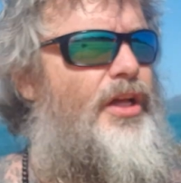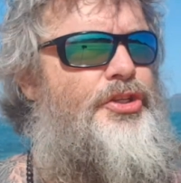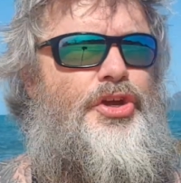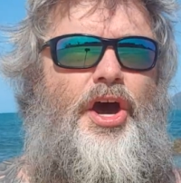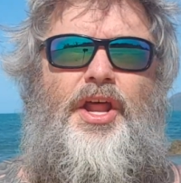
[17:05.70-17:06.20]

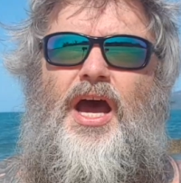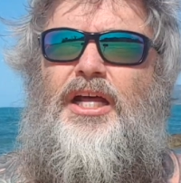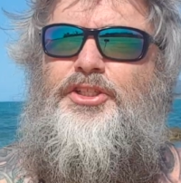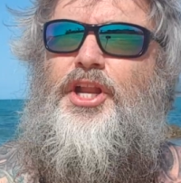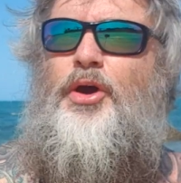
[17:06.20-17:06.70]
it's kind of
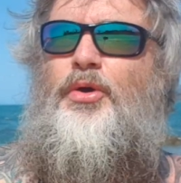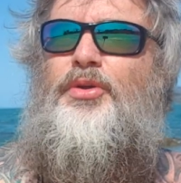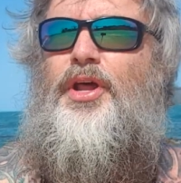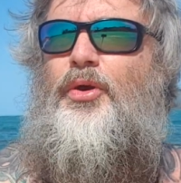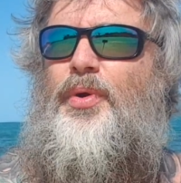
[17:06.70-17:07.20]
hard to
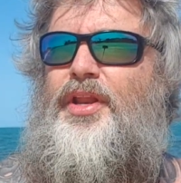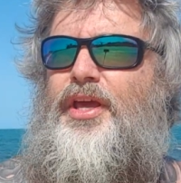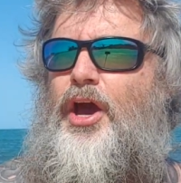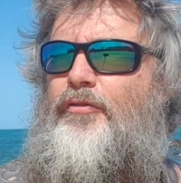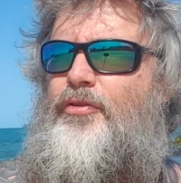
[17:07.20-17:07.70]
know where to
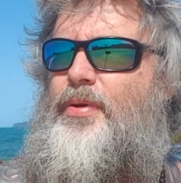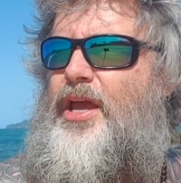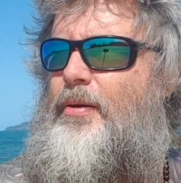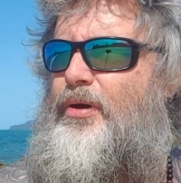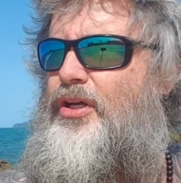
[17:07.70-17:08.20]
go from
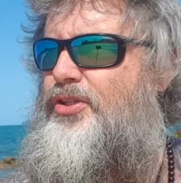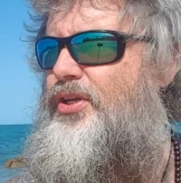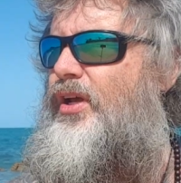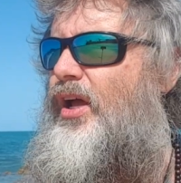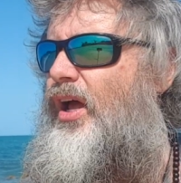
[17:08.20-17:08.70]
here,
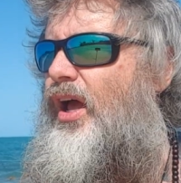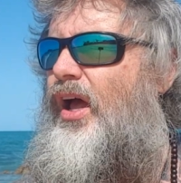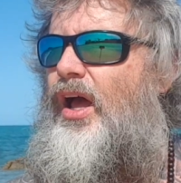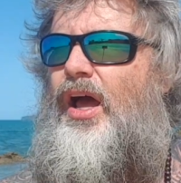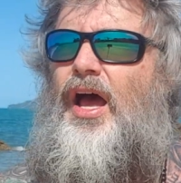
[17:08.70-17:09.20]
because
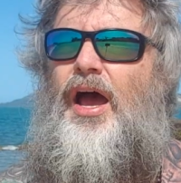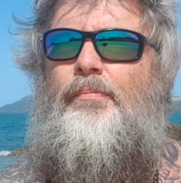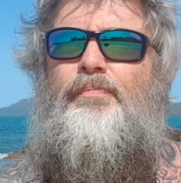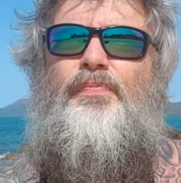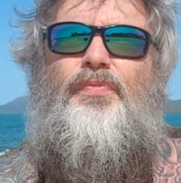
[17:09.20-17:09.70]

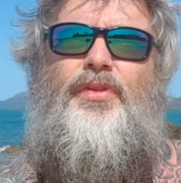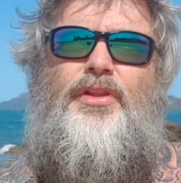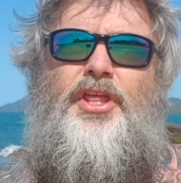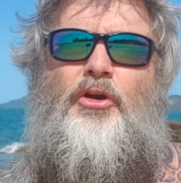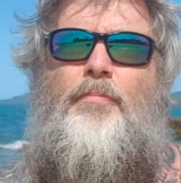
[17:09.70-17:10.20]

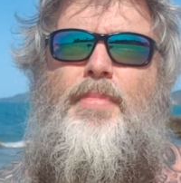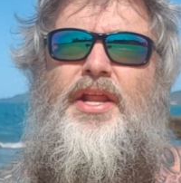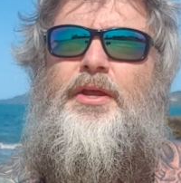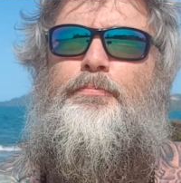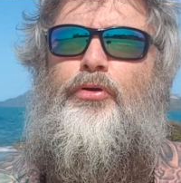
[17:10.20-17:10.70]
there are
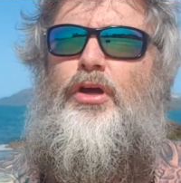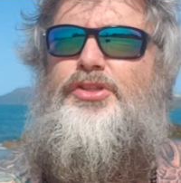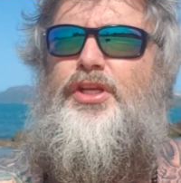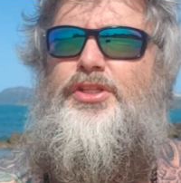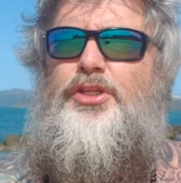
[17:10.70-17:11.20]
many
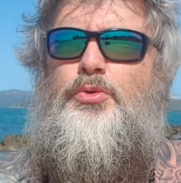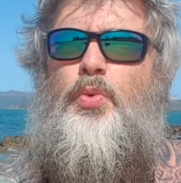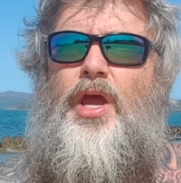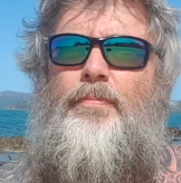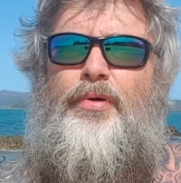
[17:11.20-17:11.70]
processes
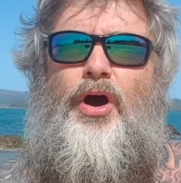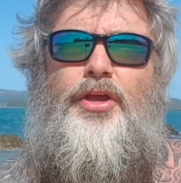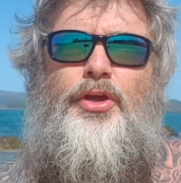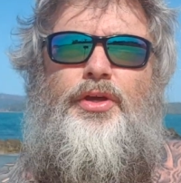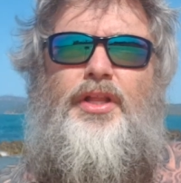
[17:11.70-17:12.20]
whereby
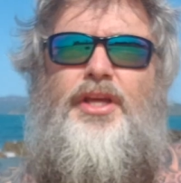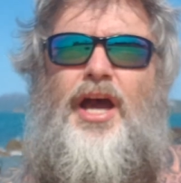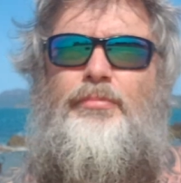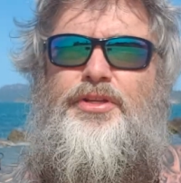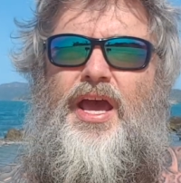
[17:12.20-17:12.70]
you can
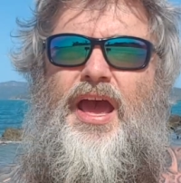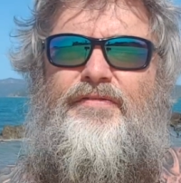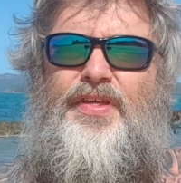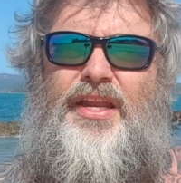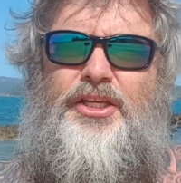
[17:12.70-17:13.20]
come to
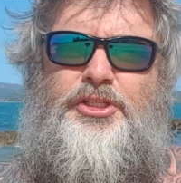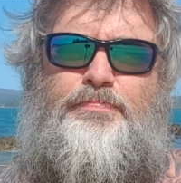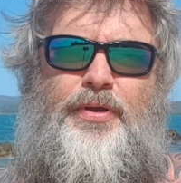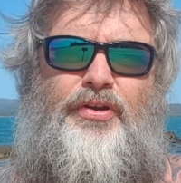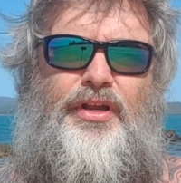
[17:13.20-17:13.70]
have that
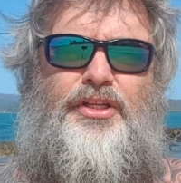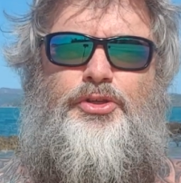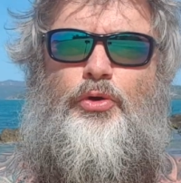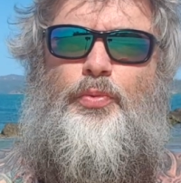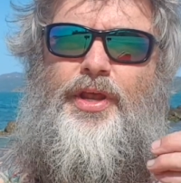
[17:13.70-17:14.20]

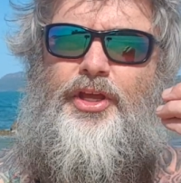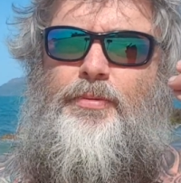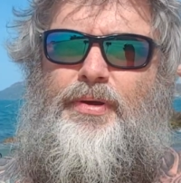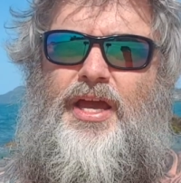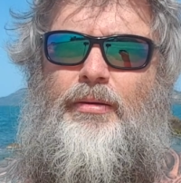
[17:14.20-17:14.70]
experience, or where you
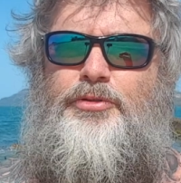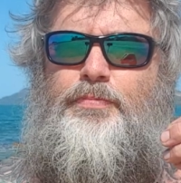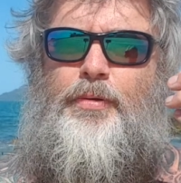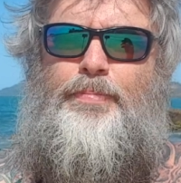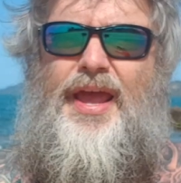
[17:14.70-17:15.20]
can become to
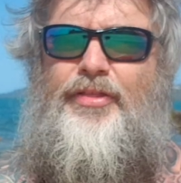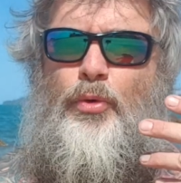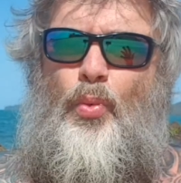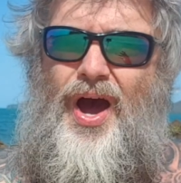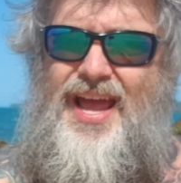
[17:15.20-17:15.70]
prepare
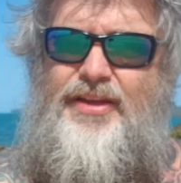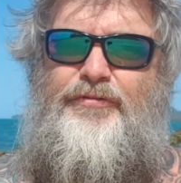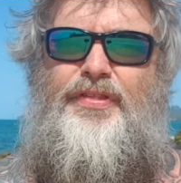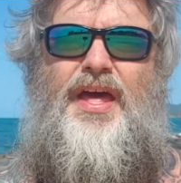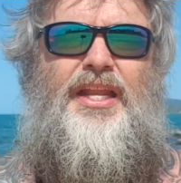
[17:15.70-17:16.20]
the way
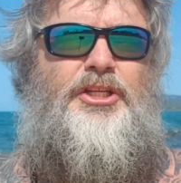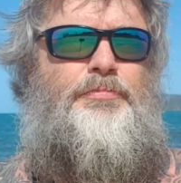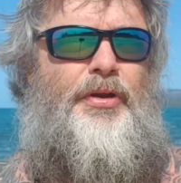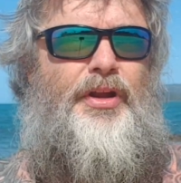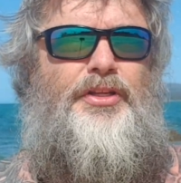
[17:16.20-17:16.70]
for that
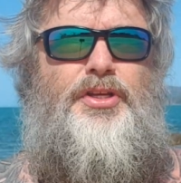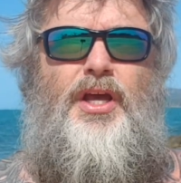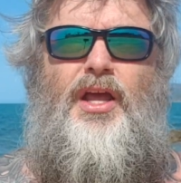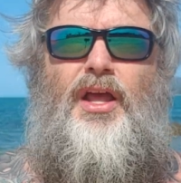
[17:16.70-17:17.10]
experience.